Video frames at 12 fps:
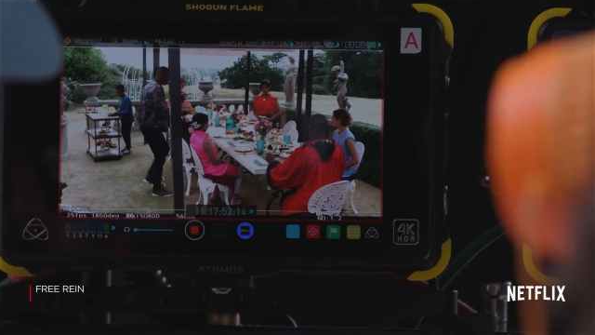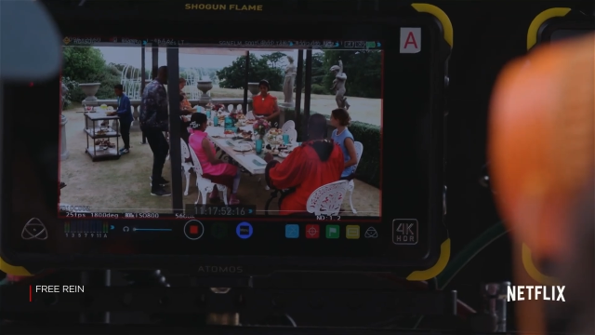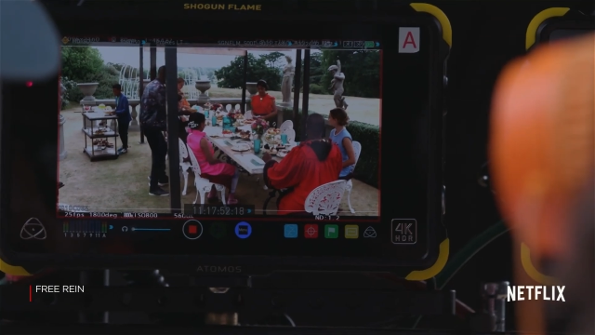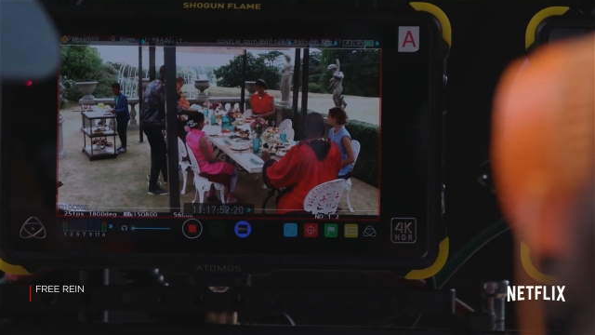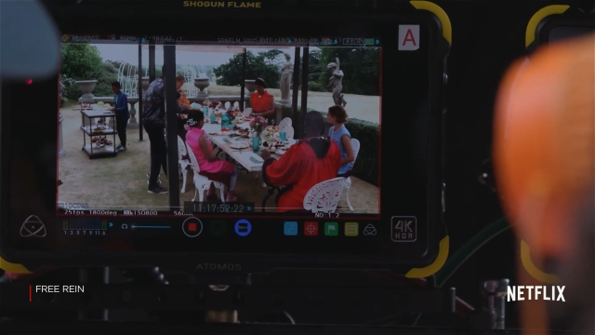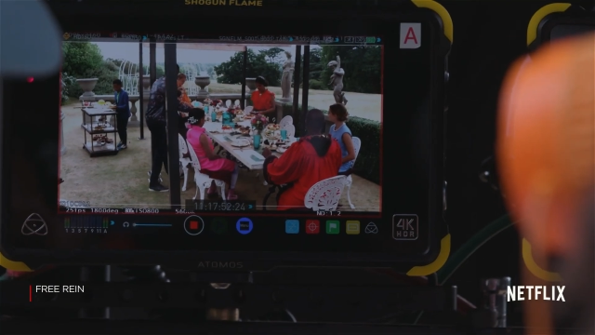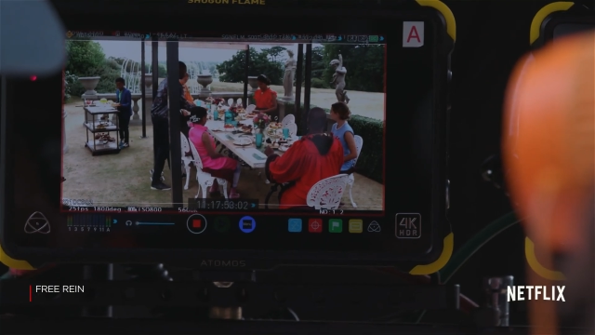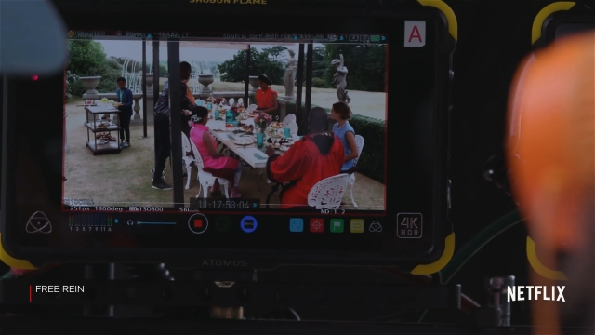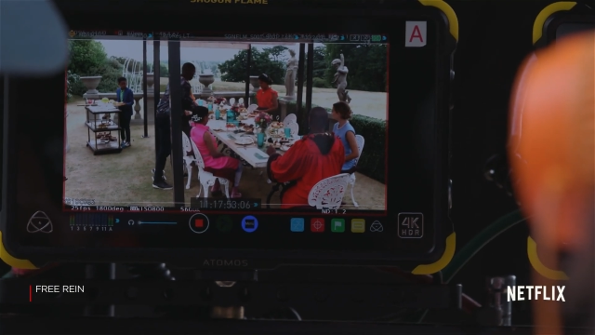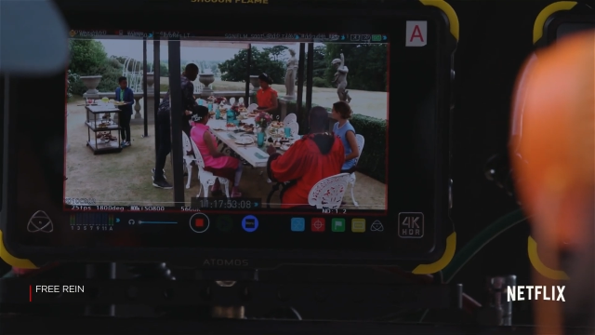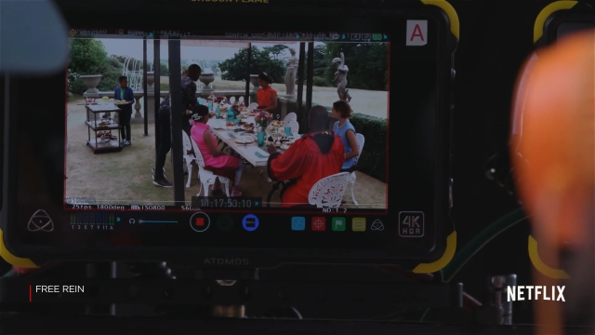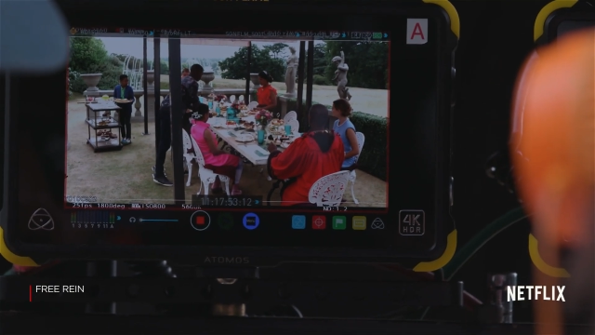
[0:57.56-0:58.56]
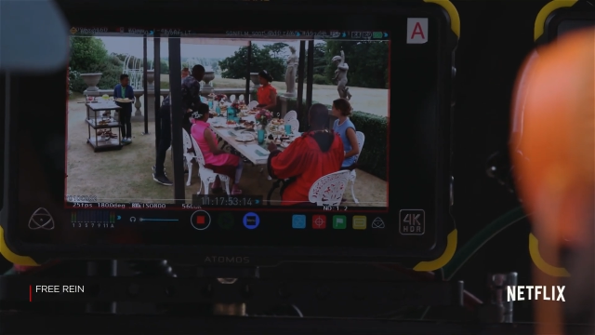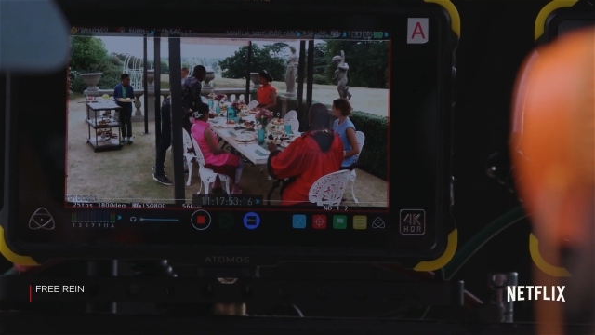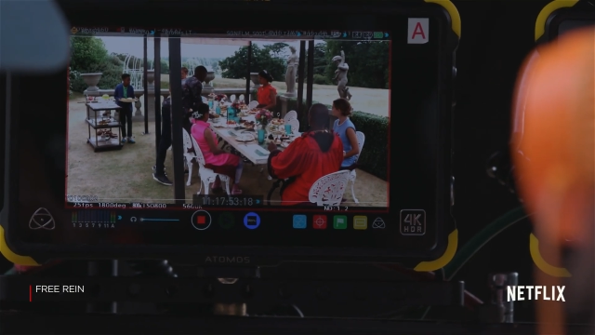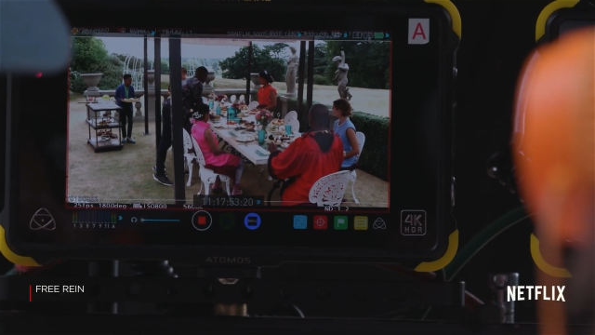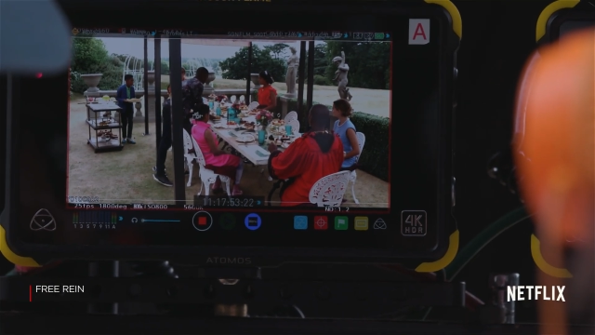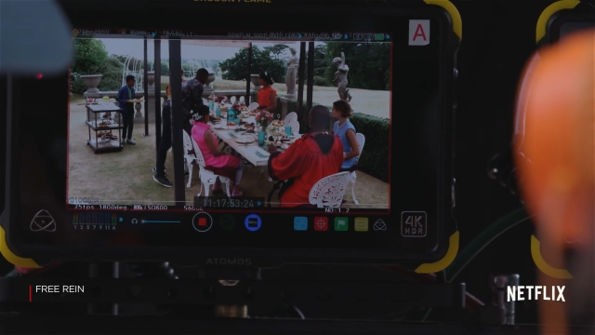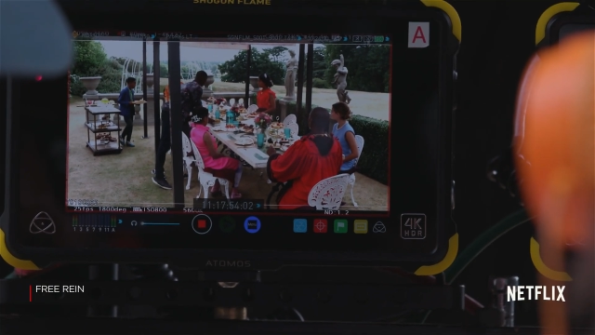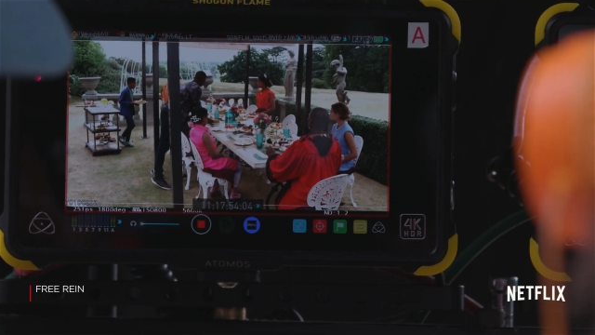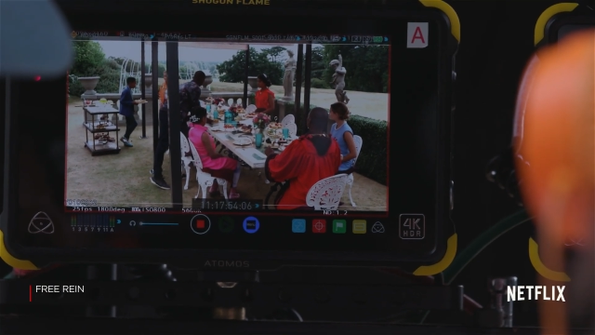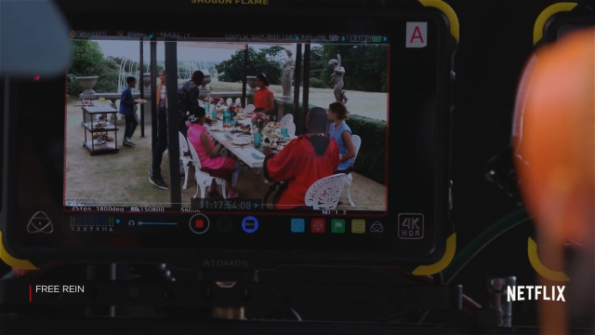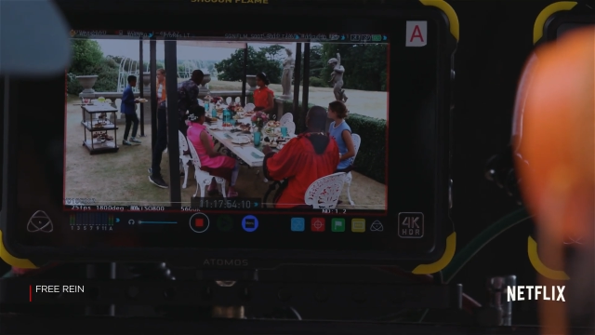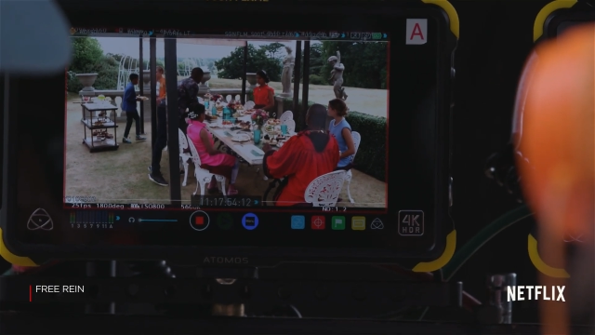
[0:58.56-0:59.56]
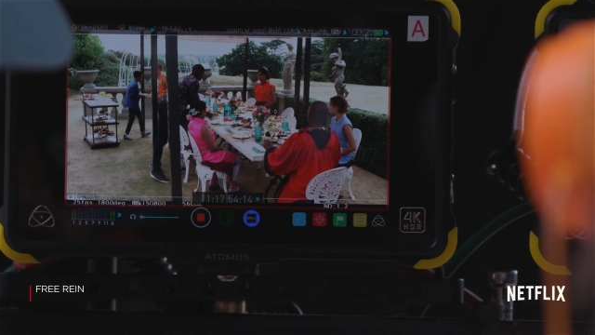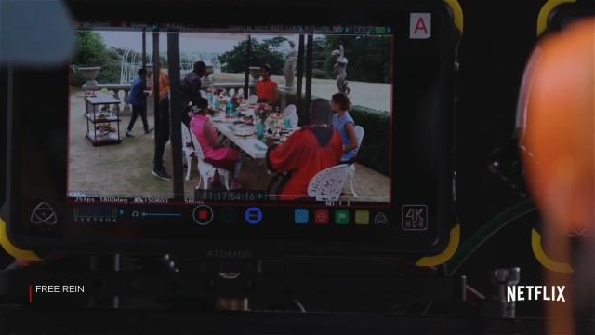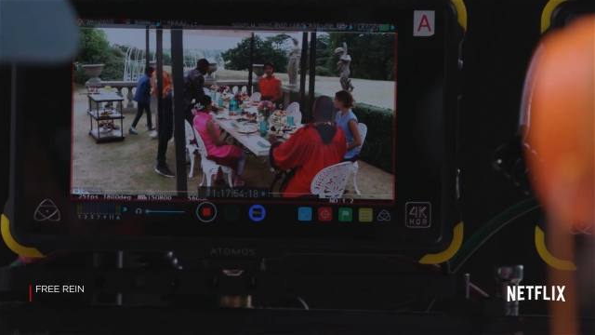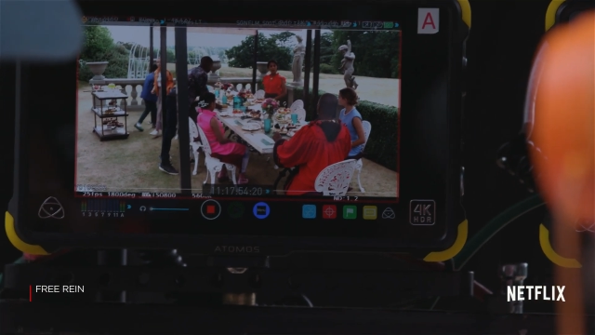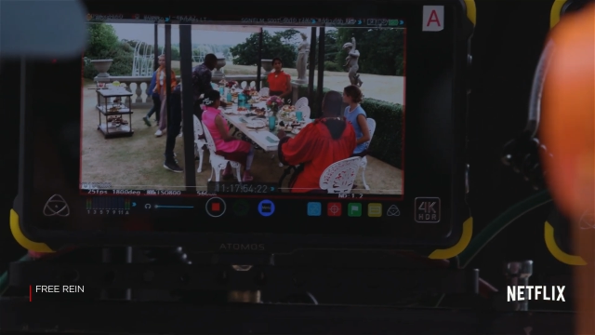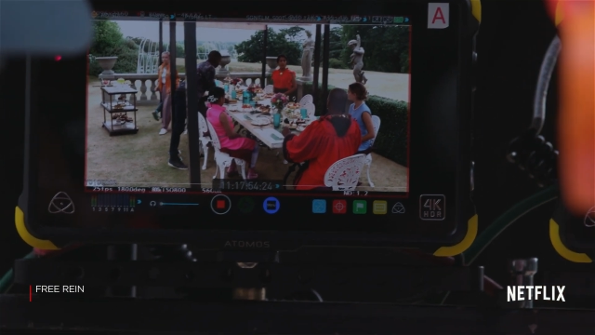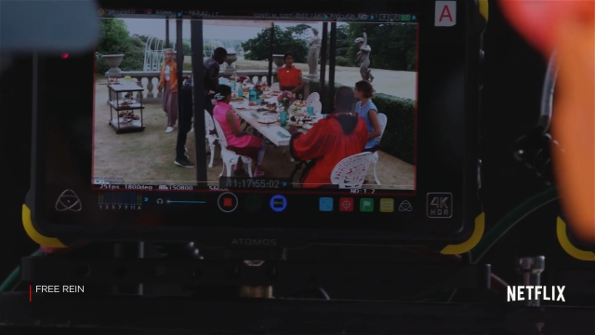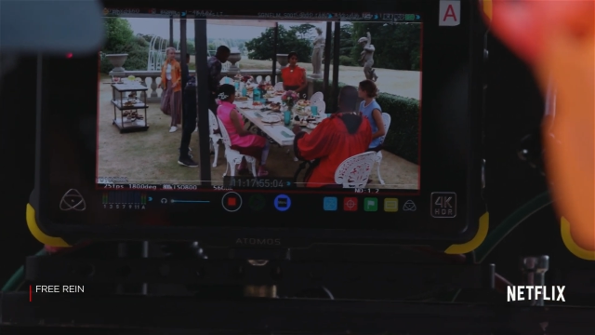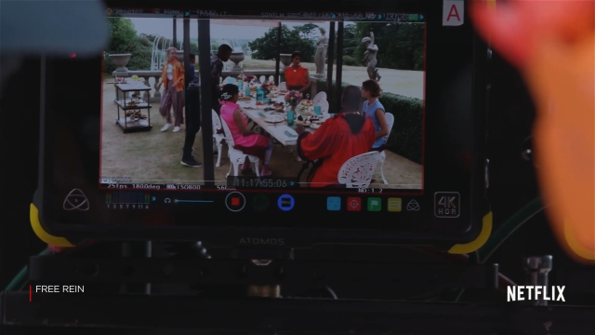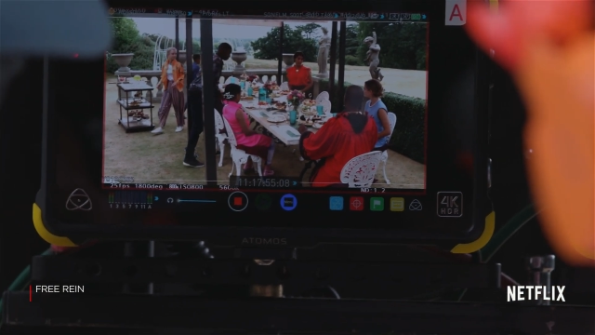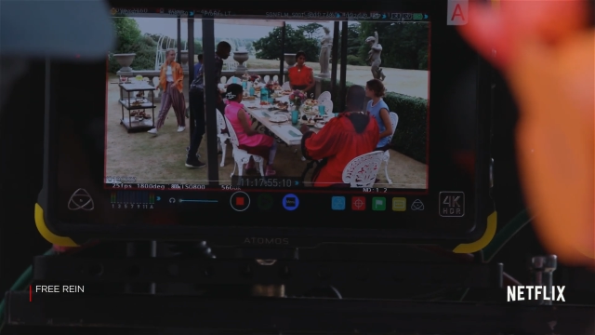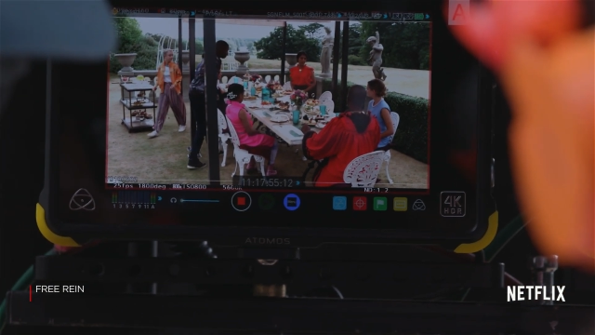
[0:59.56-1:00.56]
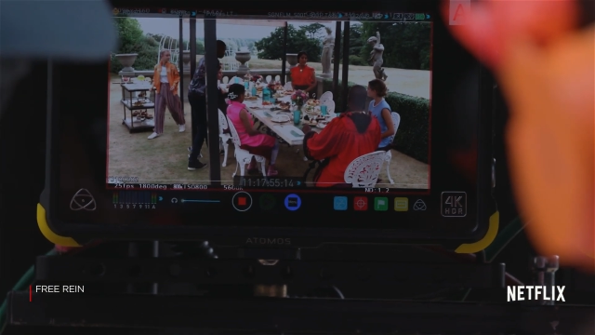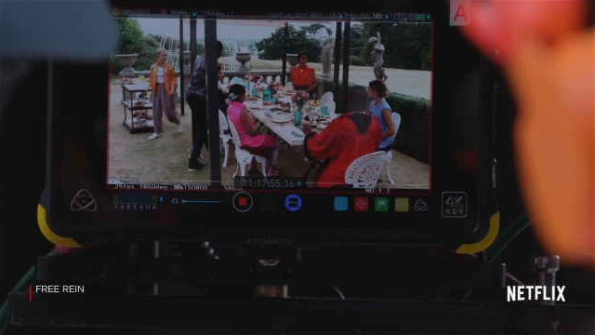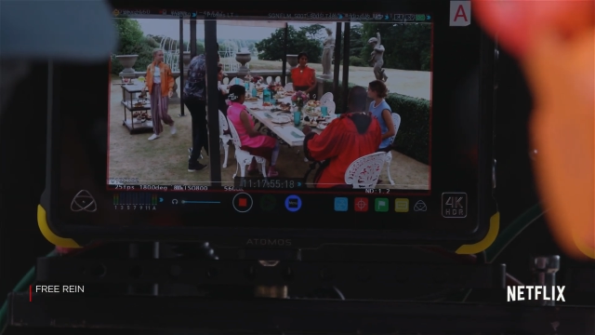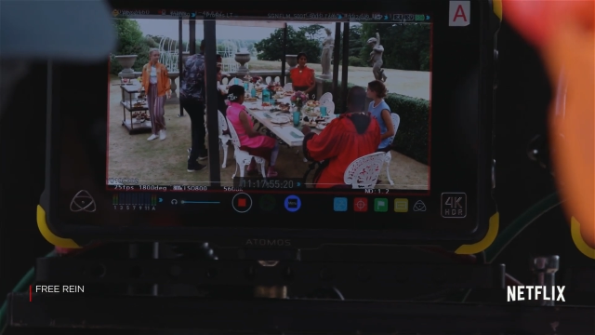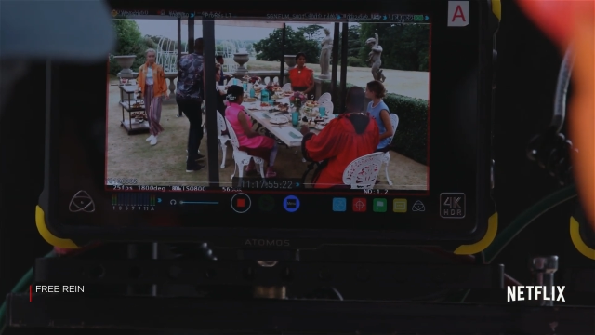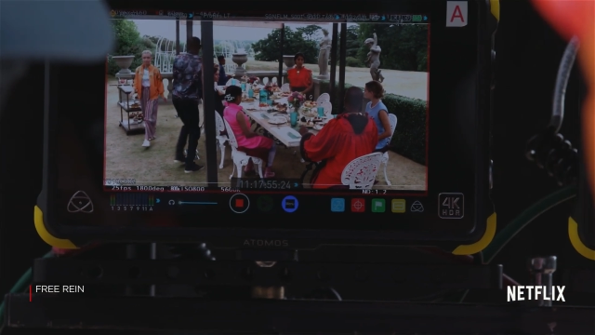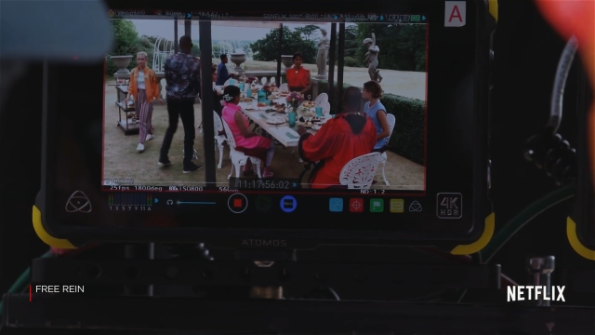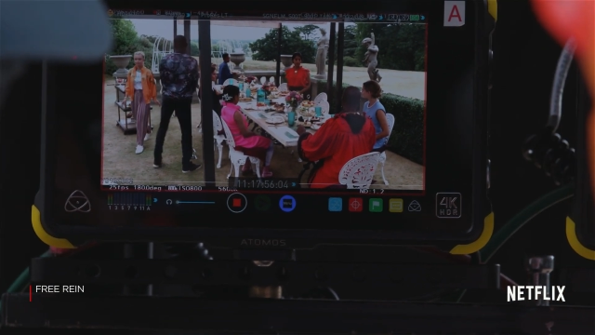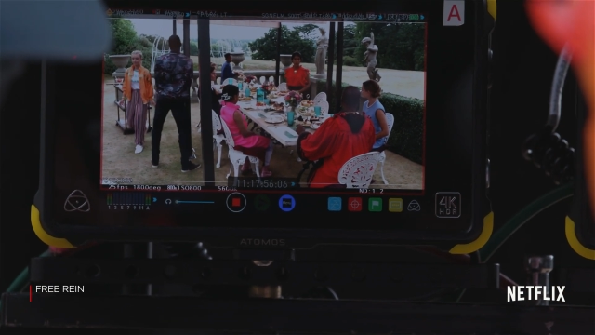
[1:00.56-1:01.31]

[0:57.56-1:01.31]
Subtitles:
(no speaker visible)